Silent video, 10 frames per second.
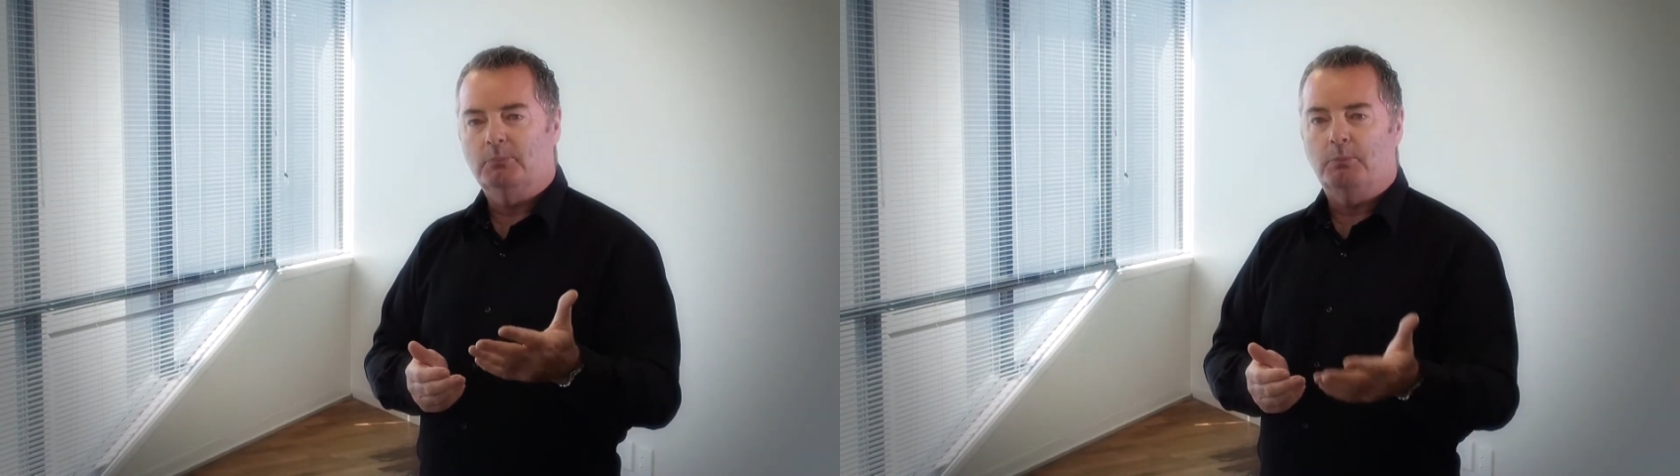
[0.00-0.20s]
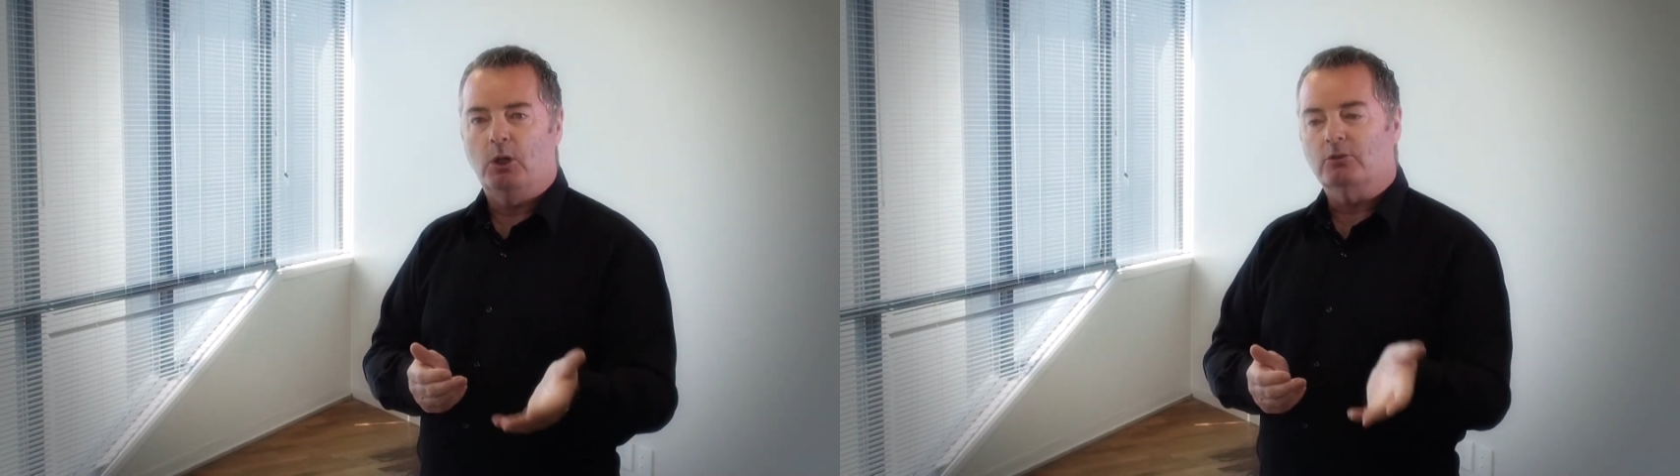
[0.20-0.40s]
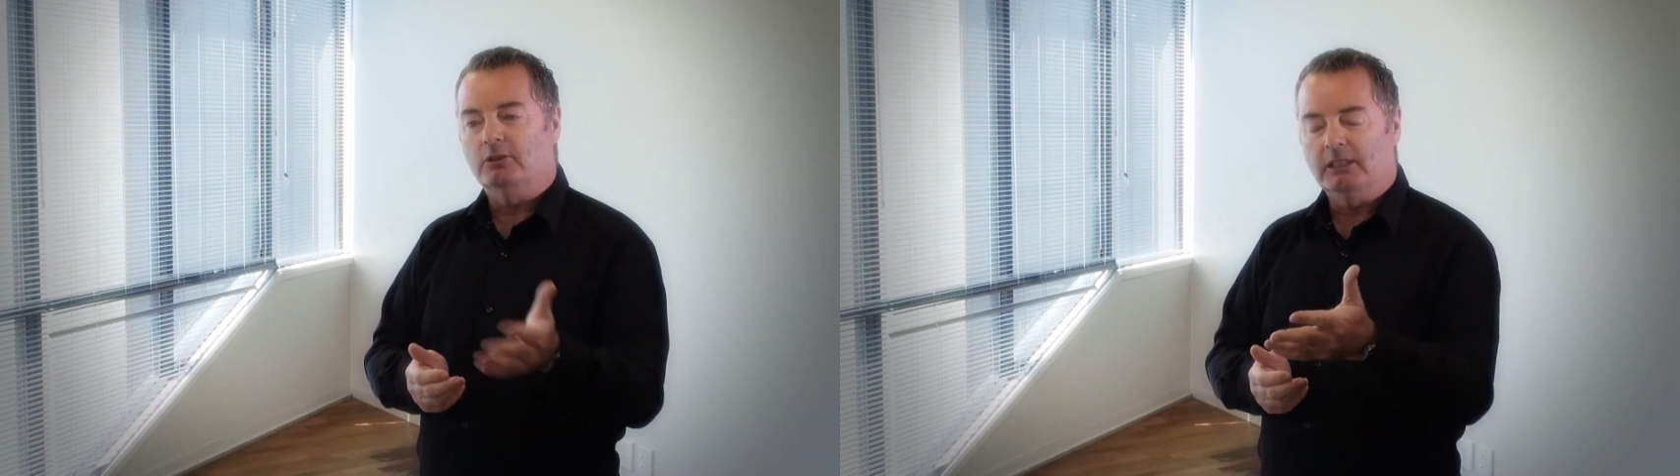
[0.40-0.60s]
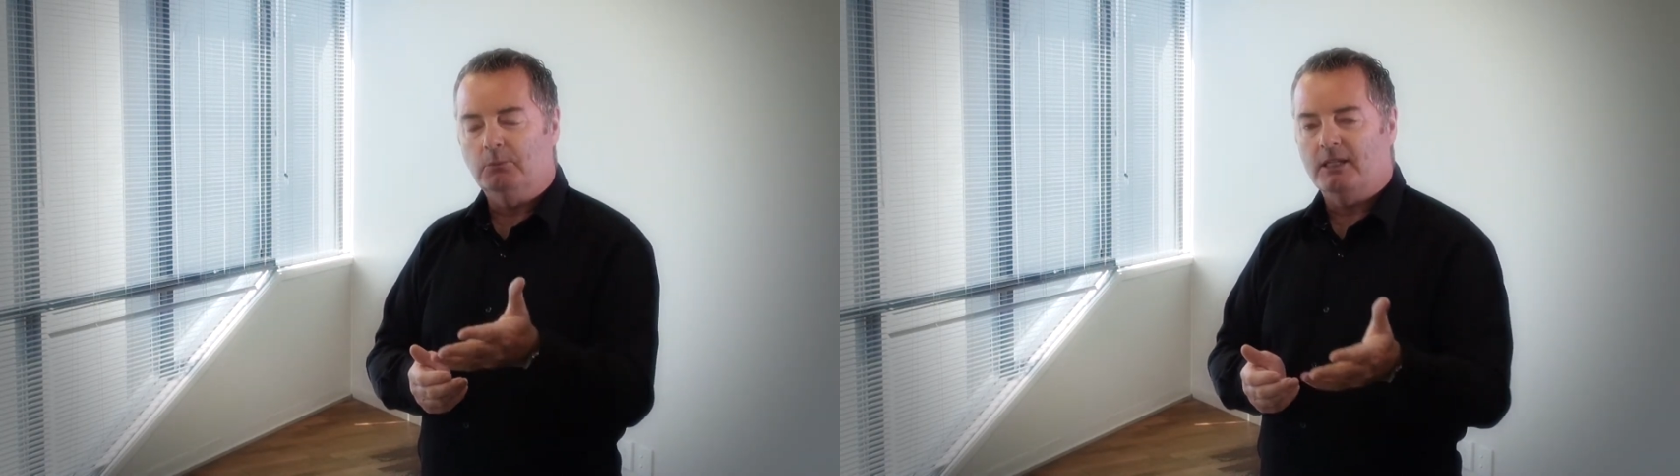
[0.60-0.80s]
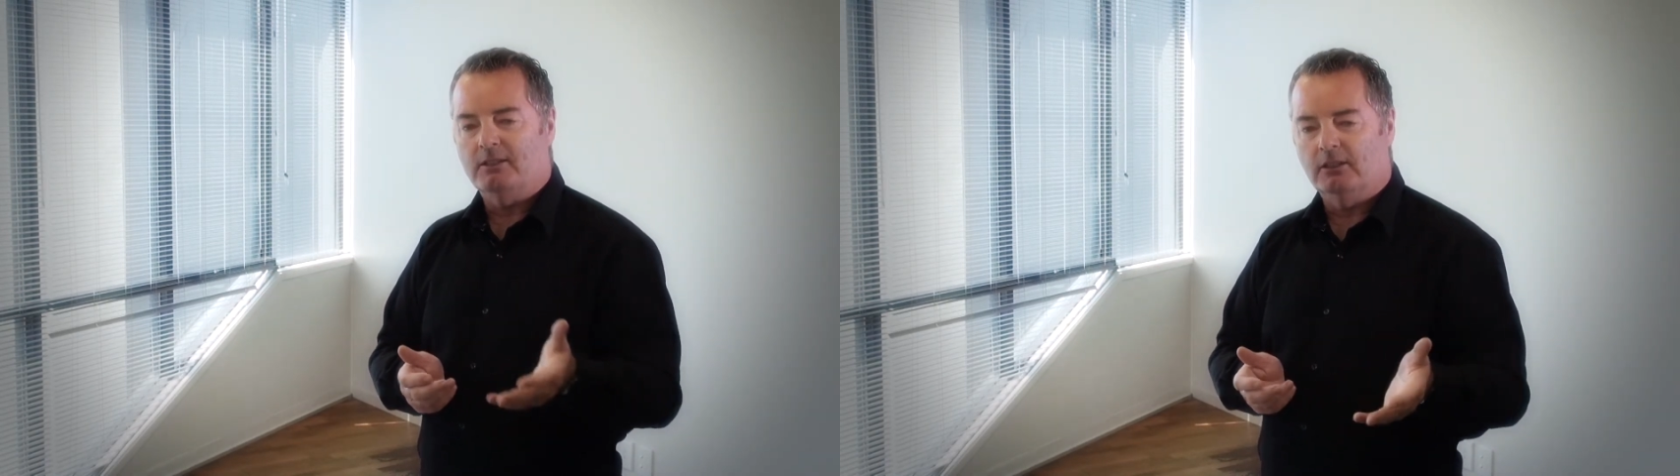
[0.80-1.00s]
proposal, and
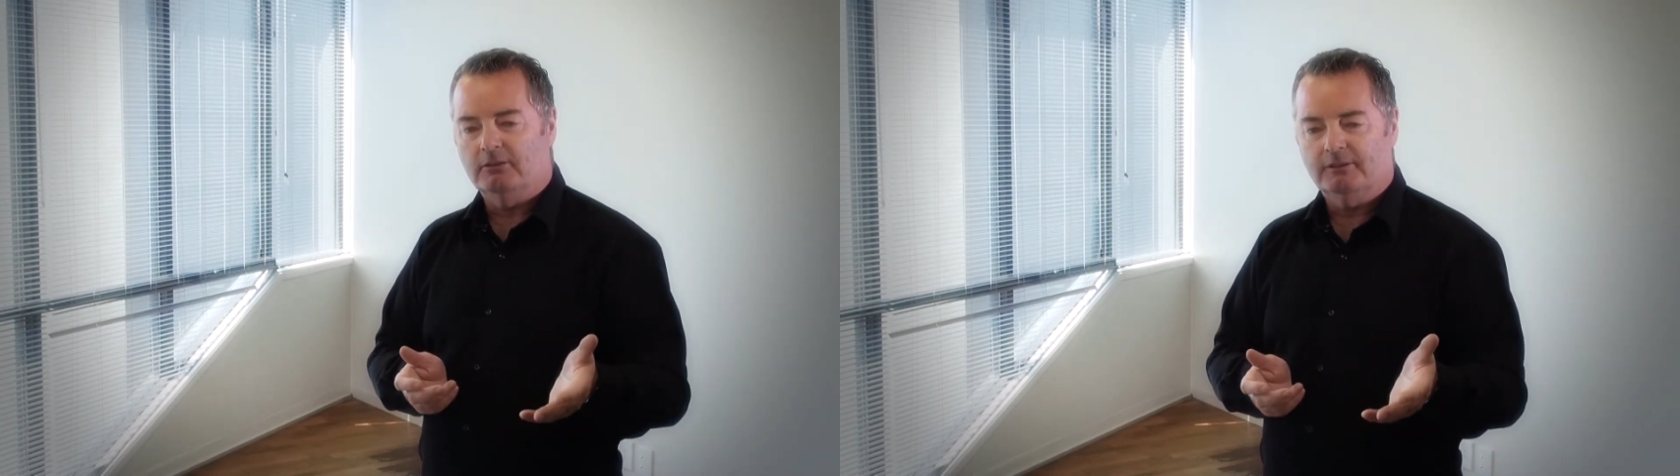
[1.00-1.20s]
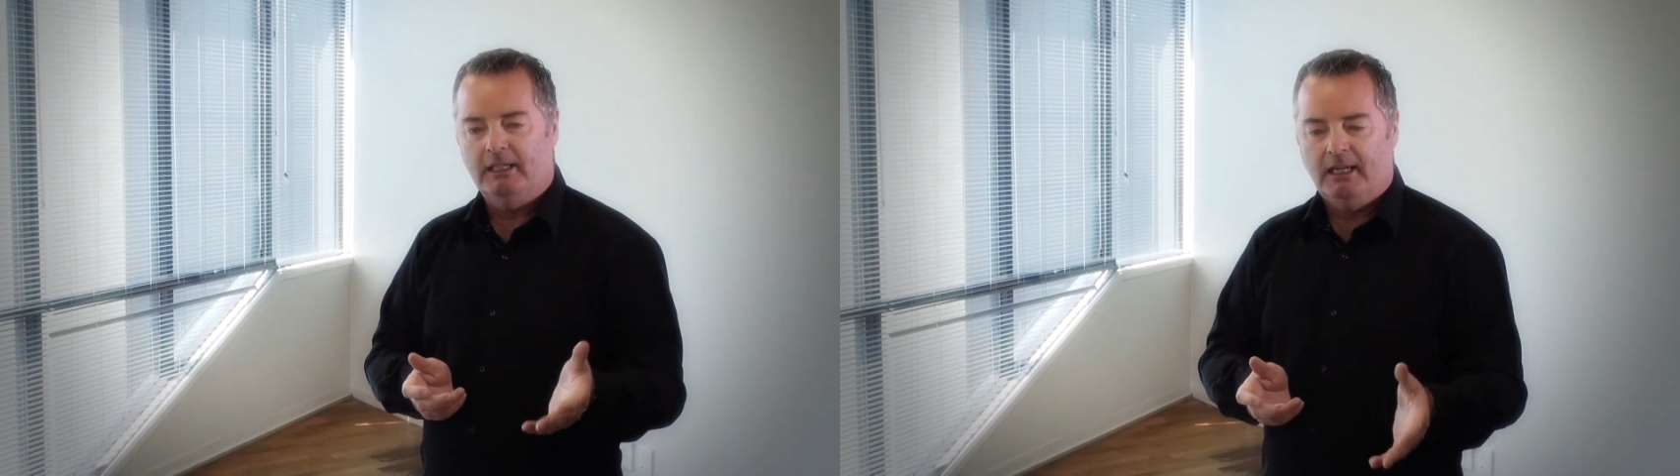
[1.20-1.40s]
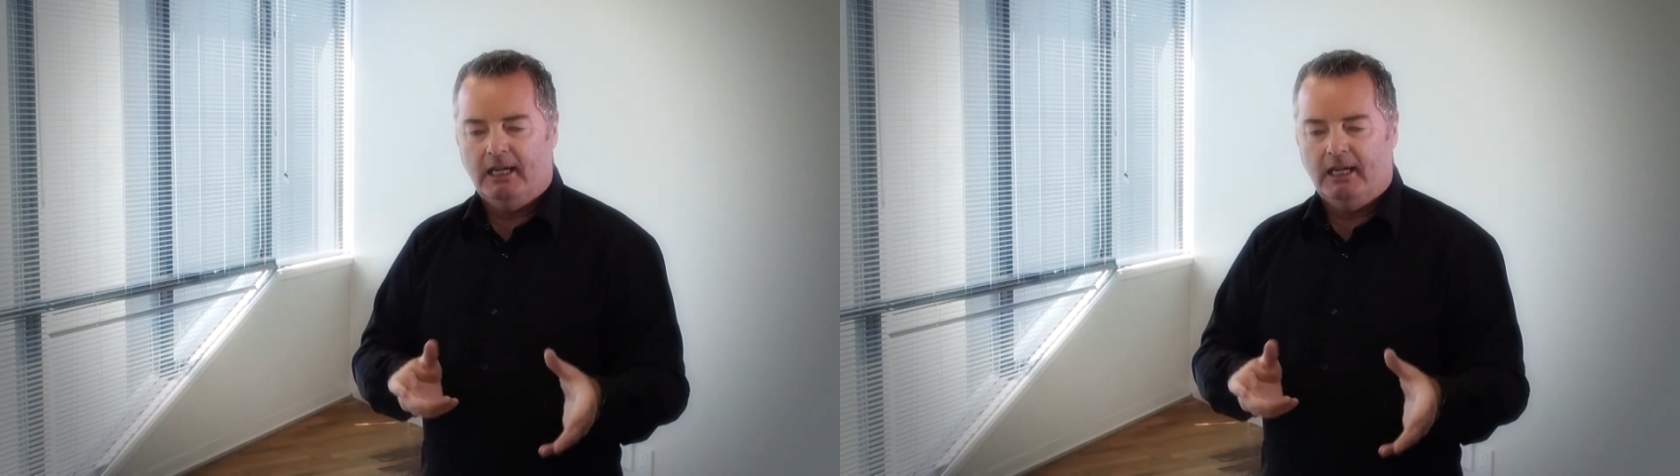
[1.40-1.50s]
he went off.